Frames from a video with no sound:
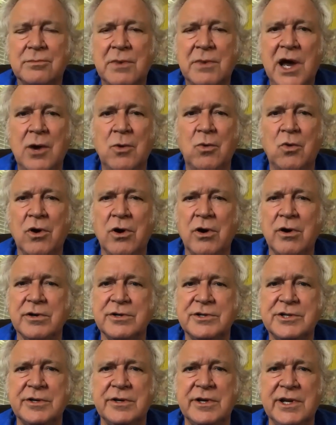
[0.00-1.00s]
my
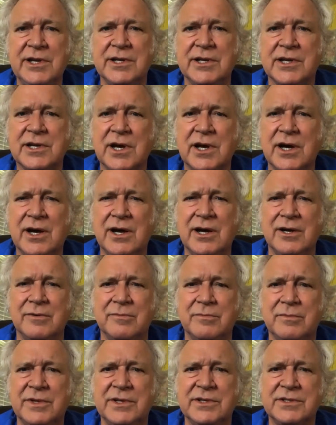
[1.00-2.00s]
word, you need to
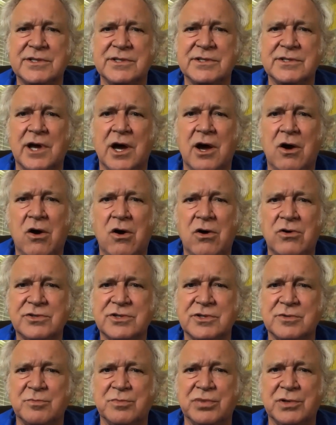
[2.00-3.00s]
come. This is an
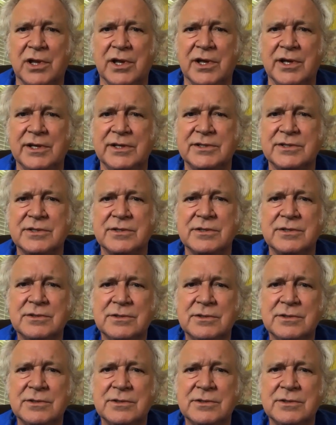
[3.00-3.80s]
awesome place.